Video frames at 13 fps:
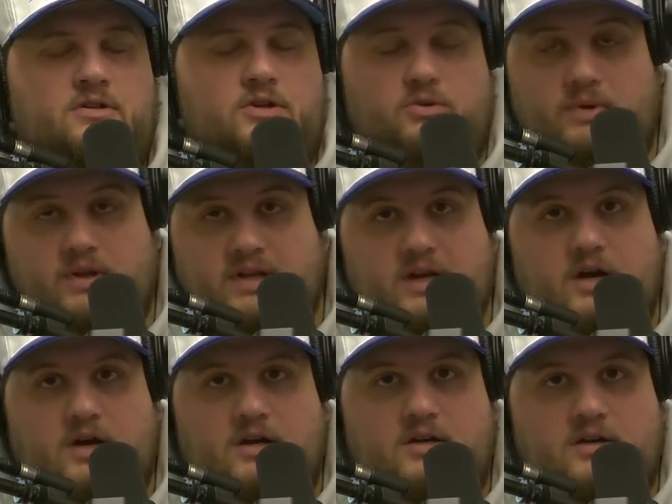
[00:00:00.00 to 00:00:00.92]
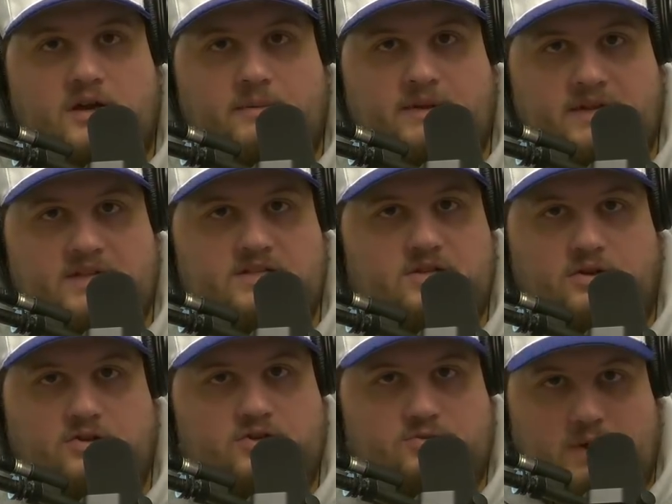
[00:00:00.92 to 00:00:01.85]
You really are. I mean, this
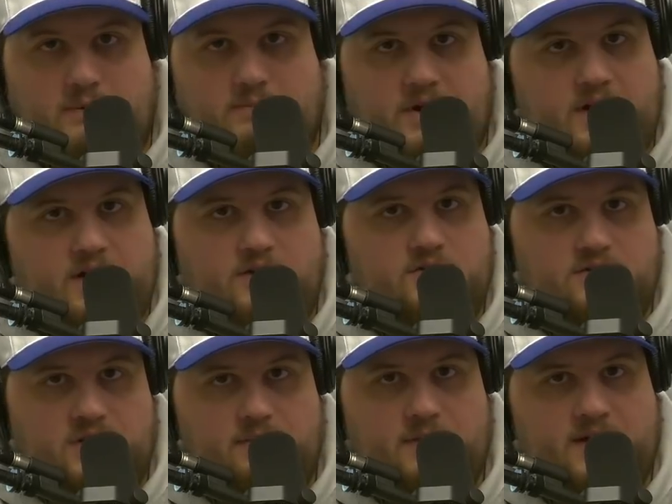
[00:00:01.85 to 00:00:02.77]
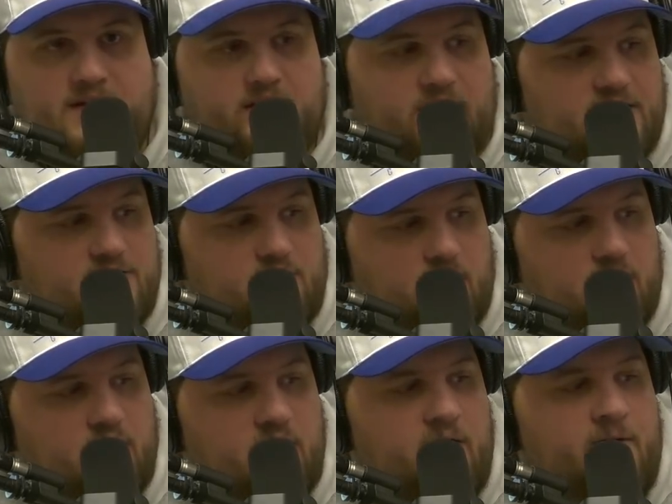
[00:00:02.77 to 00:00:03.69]
little swipe right here is going to make you last
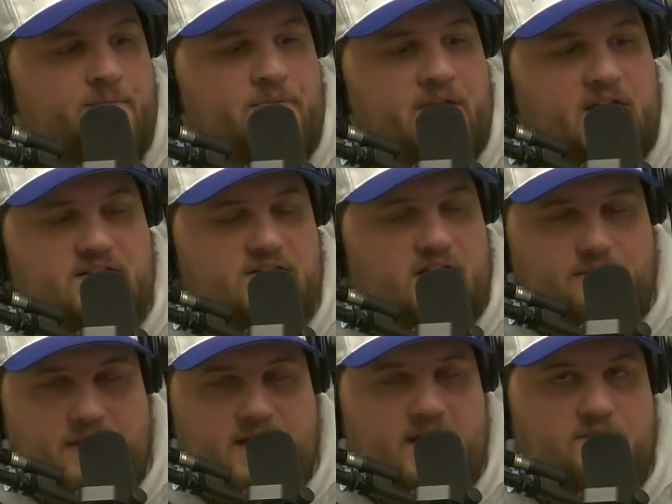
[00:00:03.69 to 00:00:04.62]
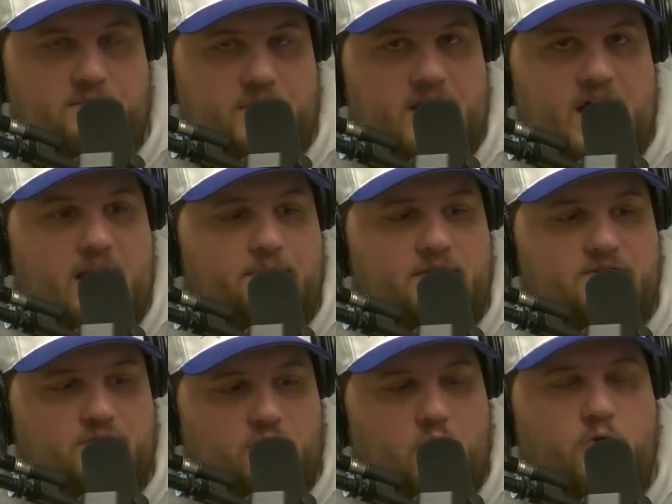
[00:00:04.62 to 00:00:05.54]
longer and it's going to make everybody happy.
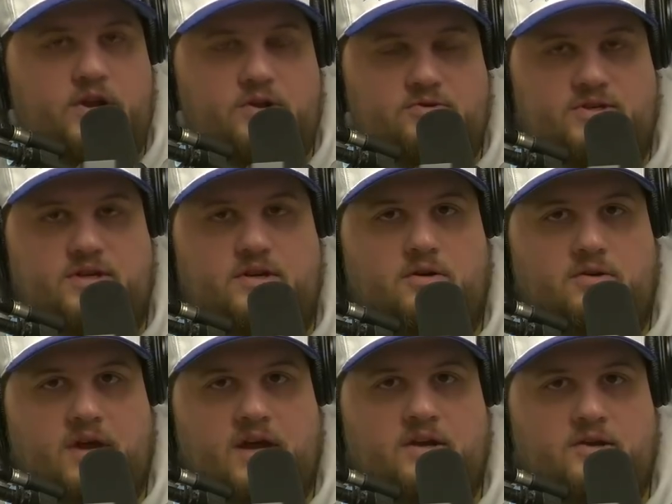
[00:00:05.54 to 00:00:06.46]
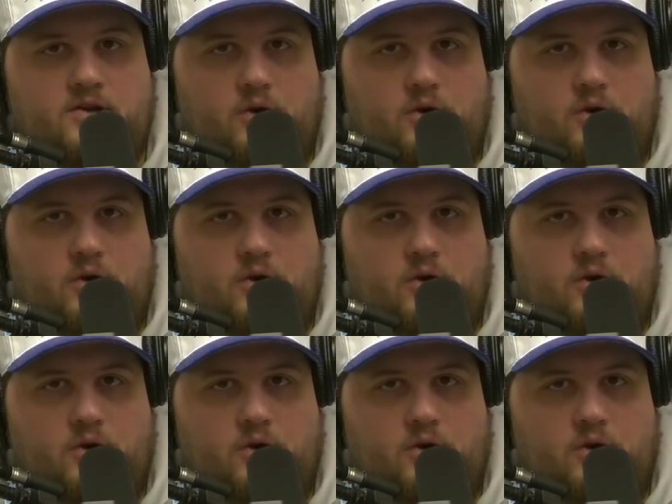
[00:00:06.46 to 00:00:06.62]
So go use it, okay?